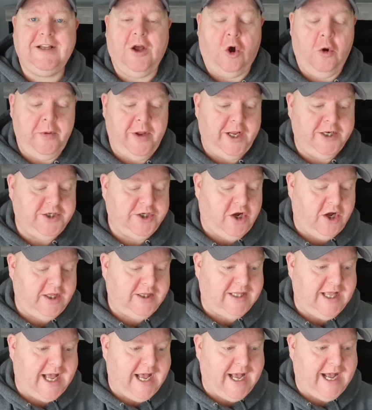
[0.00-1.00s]
hope you
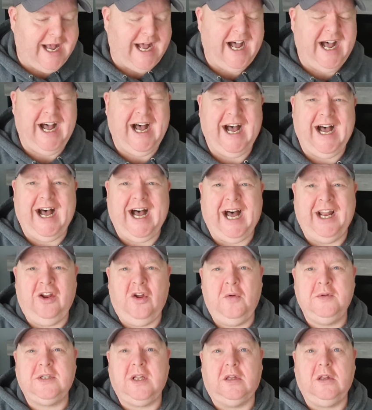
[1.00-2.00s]
enjoyed that. I know
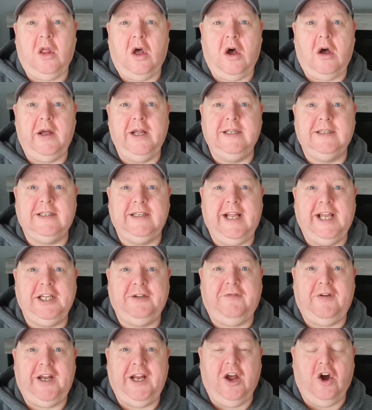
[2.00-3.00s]
it was a lot in
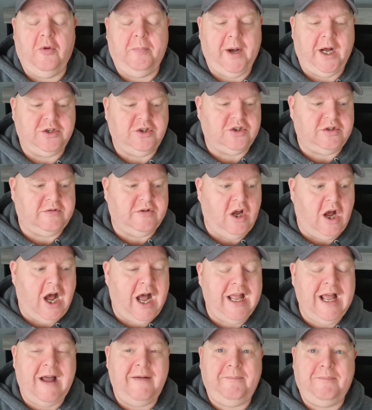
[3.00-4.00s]
today's video, but
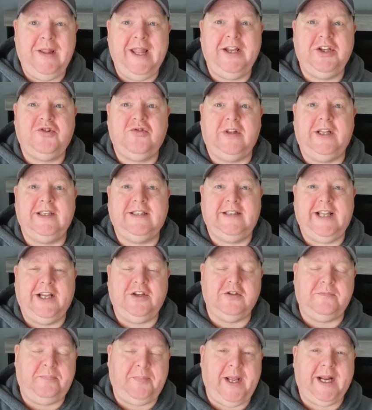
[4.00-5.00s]
I literally today
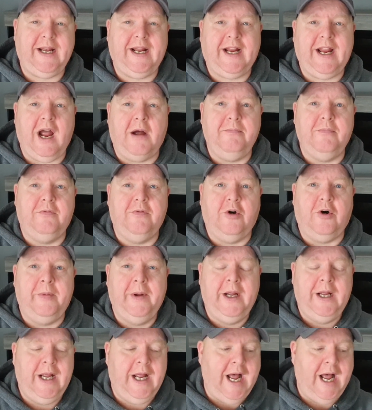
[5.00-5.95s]
just picked the camera up